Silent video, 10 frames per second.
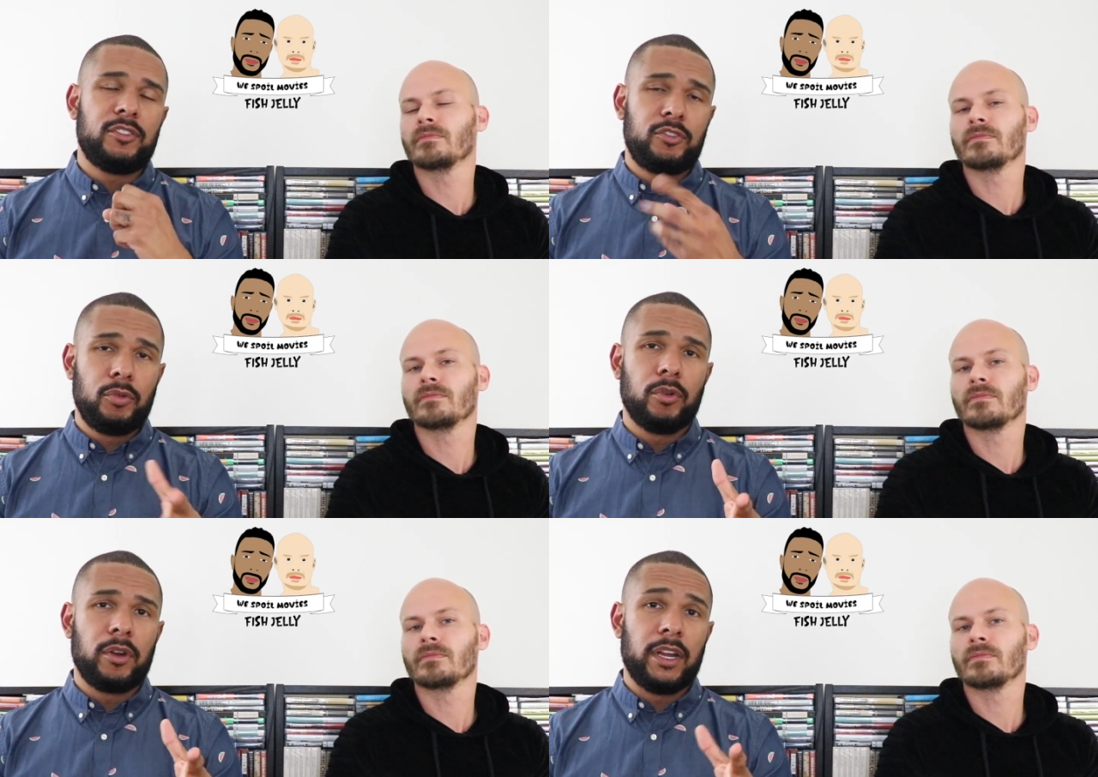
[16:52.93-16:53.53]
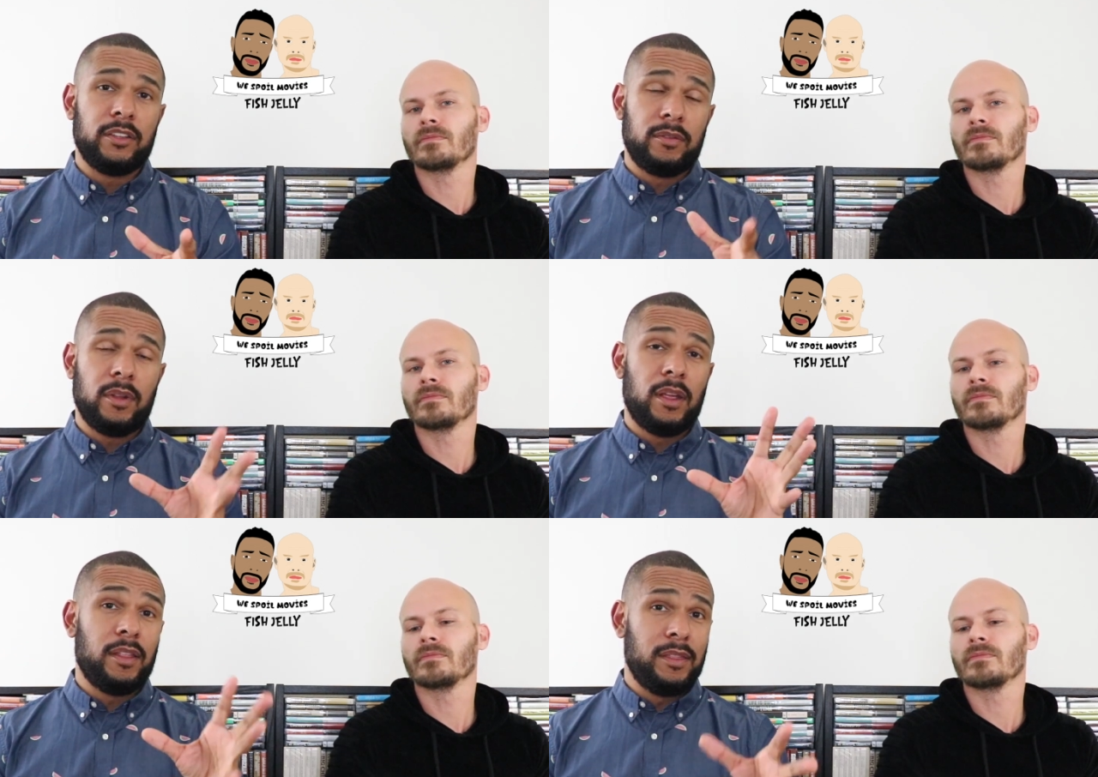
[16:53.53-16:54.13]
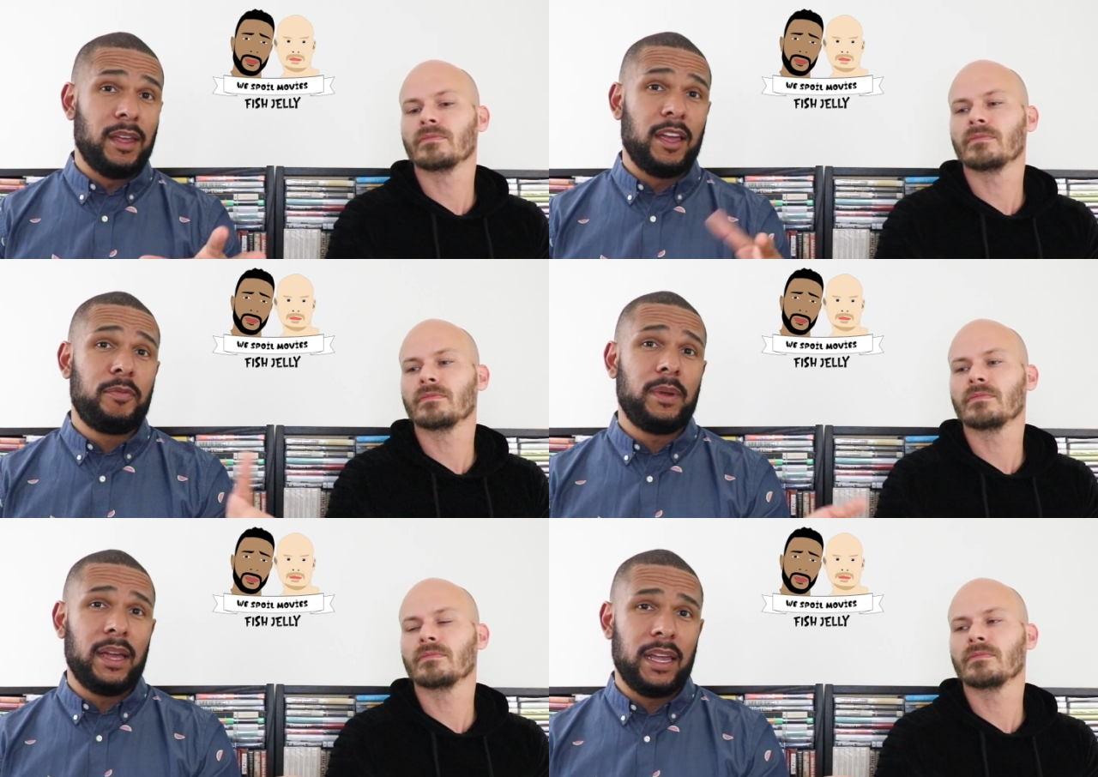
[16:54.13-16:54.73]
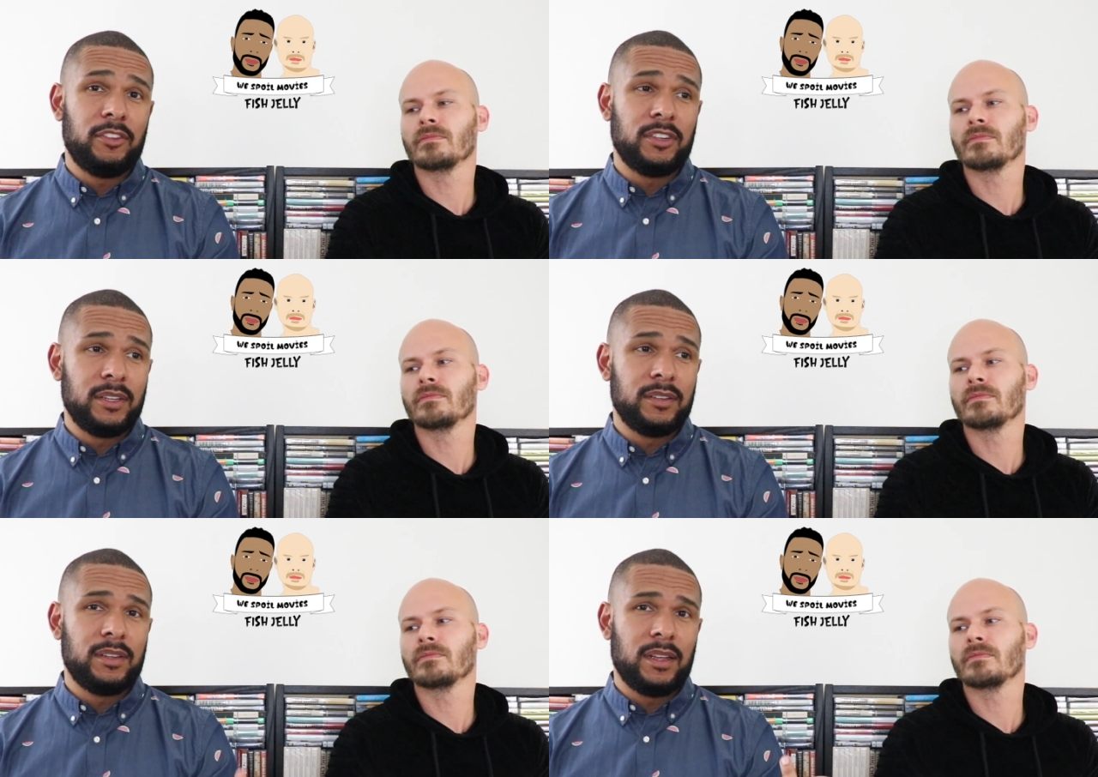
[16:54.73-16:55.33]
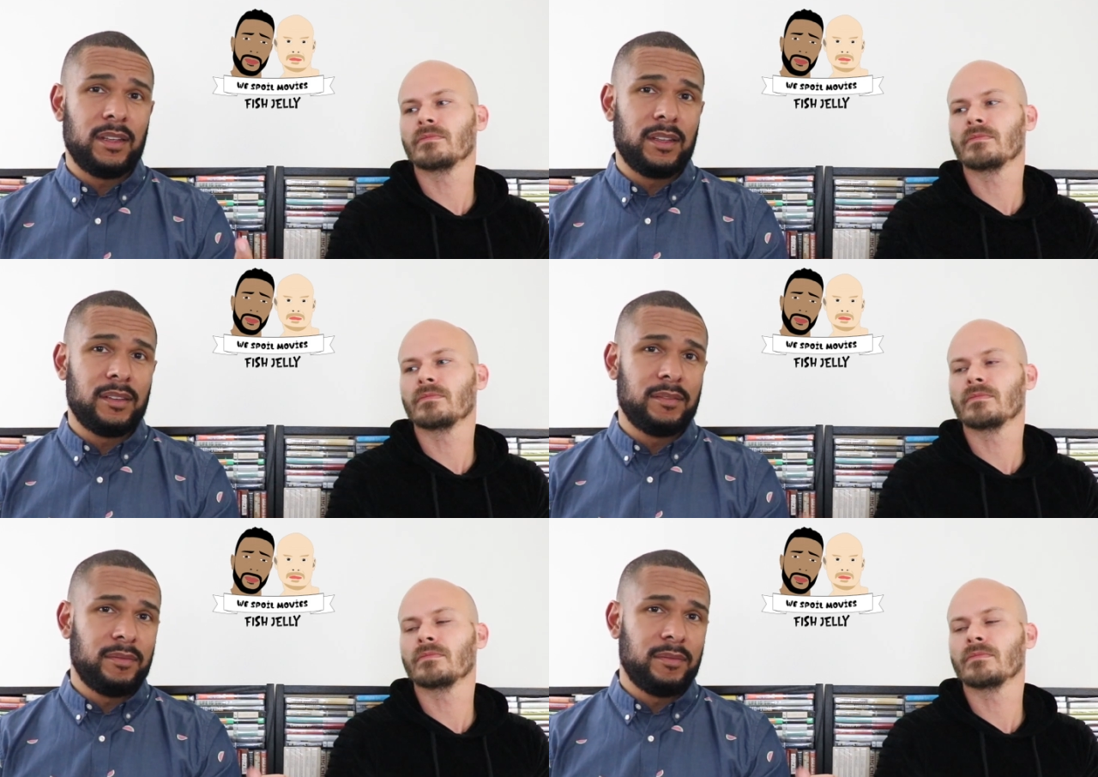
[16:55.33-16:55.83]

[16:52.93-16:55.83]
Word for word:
Speaker 1: tour and the FBI agent, uh,